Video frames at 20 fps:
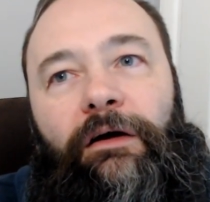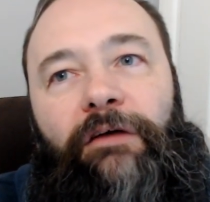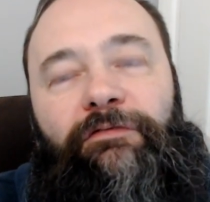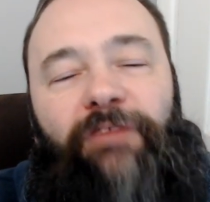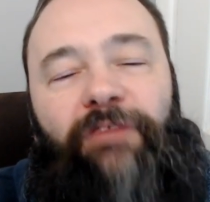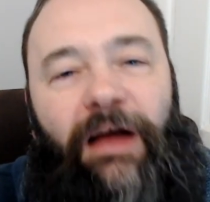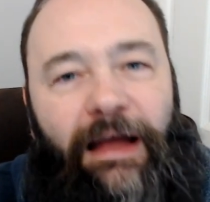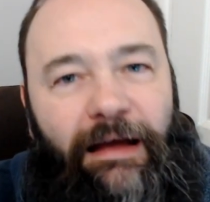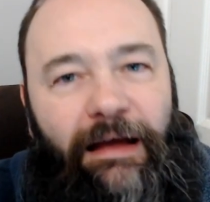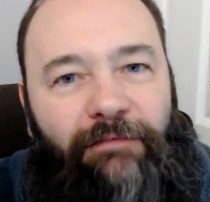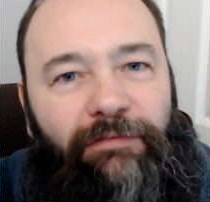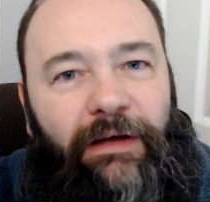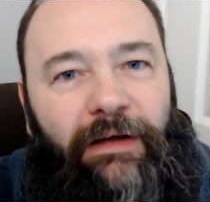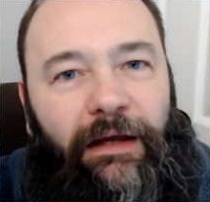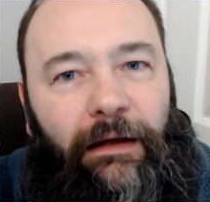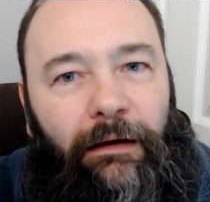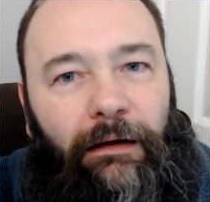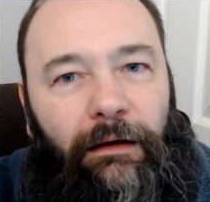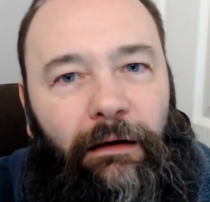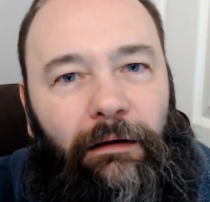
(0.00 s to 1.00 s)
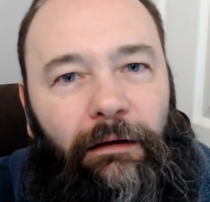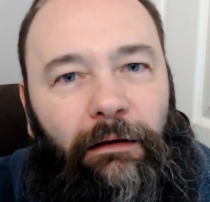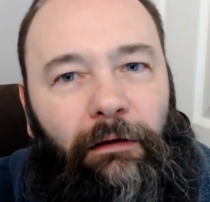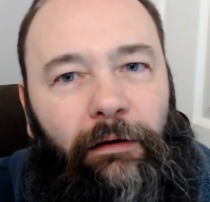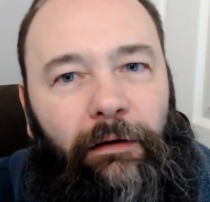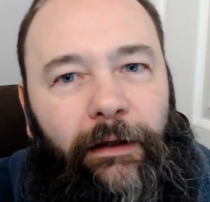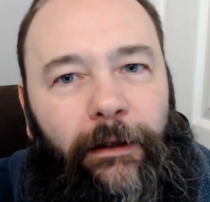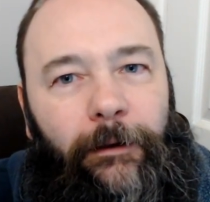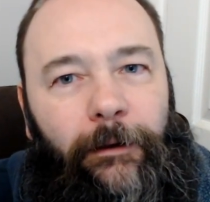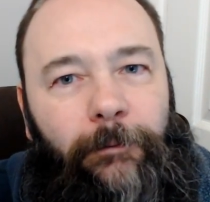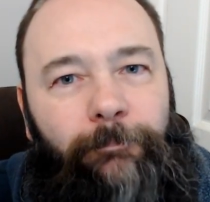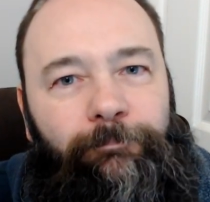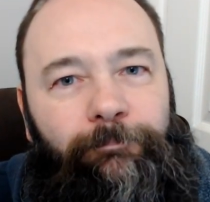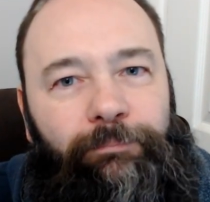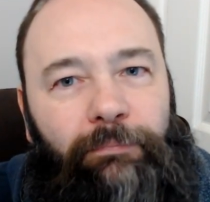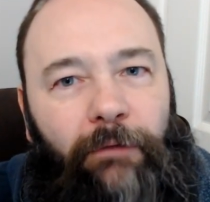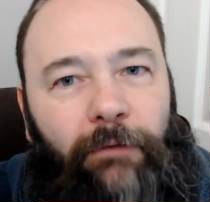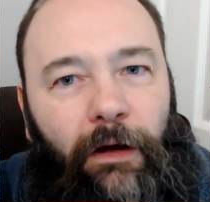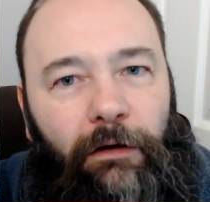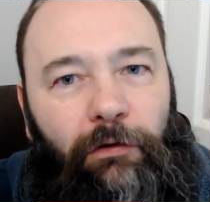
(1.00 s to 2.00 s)
For having like
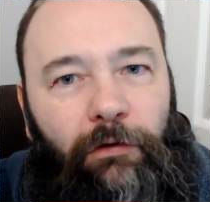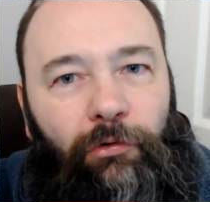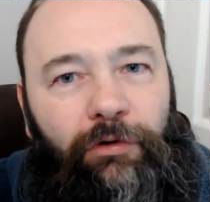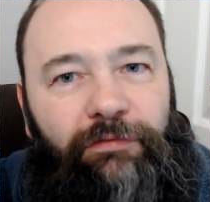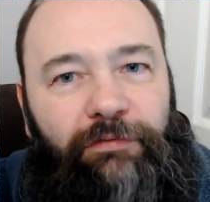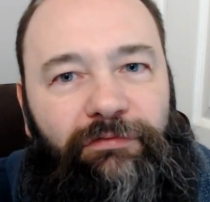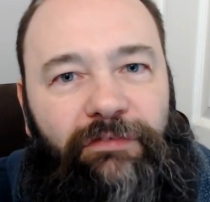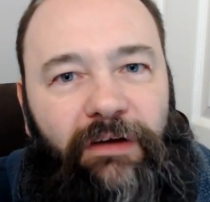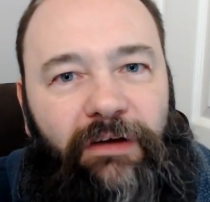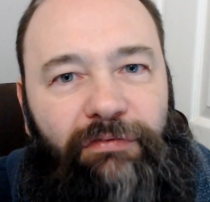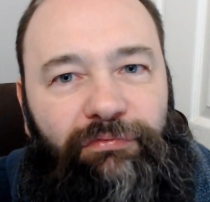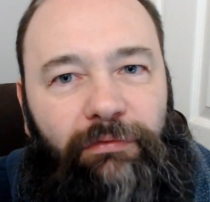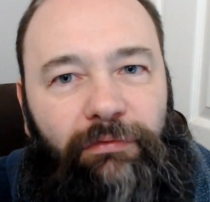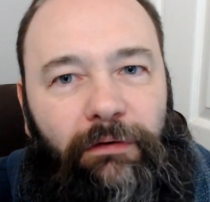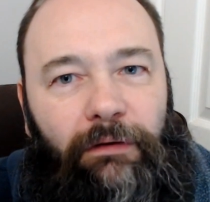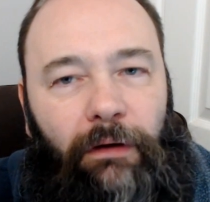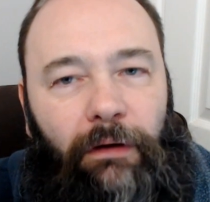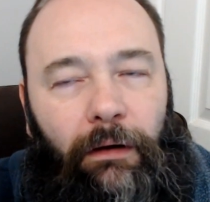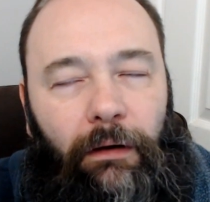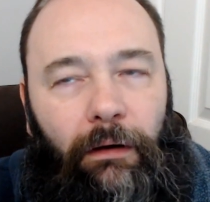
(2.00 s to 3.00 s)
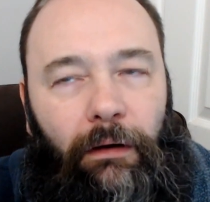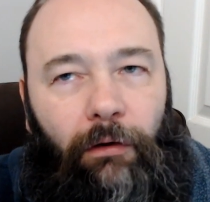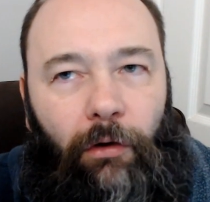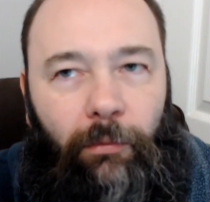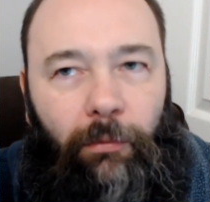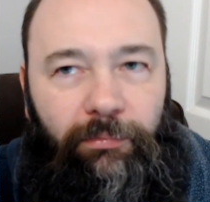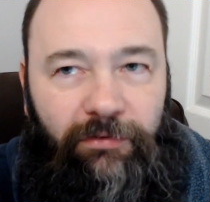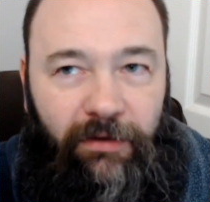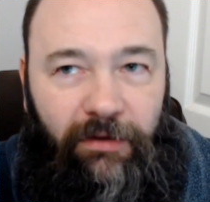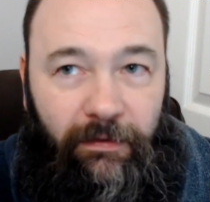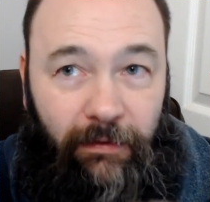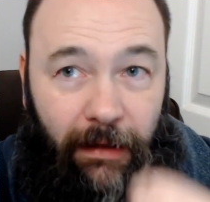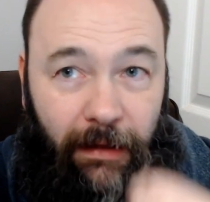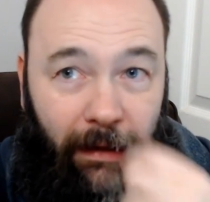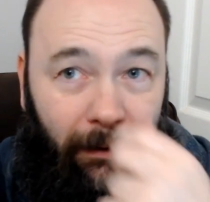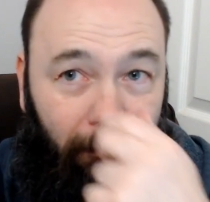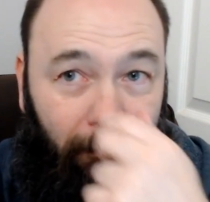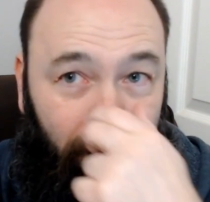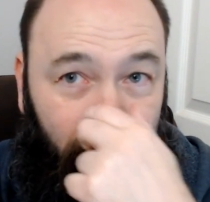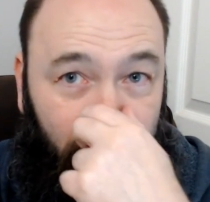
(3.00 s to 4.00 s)
a lot of different uh, hops in
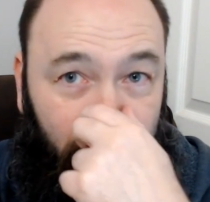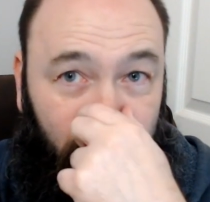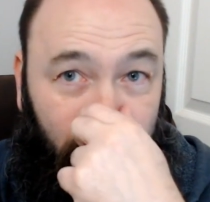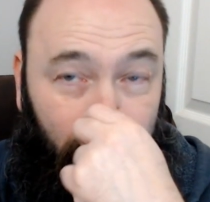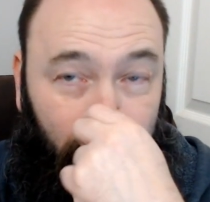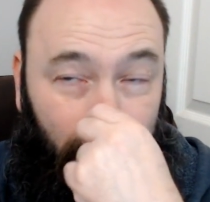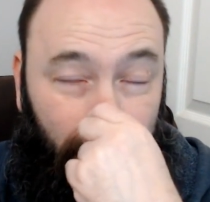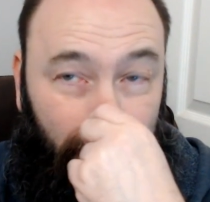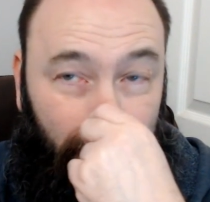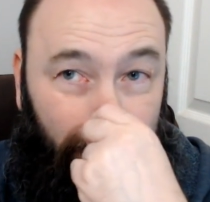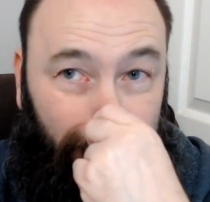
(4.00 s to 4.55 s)
there, uh,